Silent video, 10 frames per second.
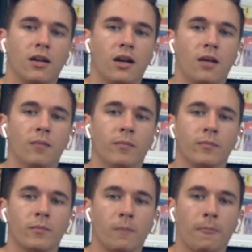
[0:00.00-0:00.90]
Um,
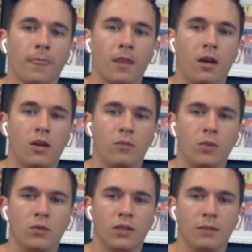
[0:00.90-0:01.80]

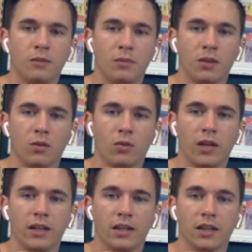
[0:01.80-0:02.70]
Unmute seemed to be a cool
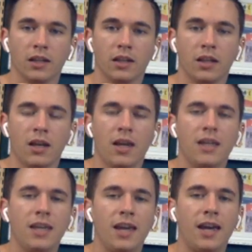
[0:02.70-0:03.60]
idea.
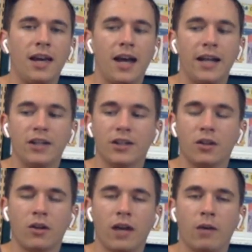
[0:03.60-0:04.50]
Yeah, I just
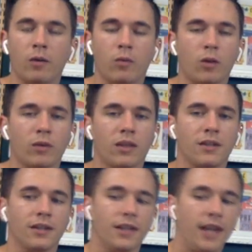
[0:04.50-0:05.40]
don't know how it would work with the
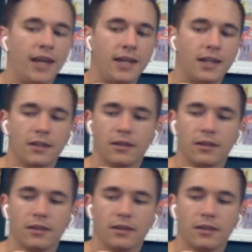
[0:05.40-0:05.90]
delay.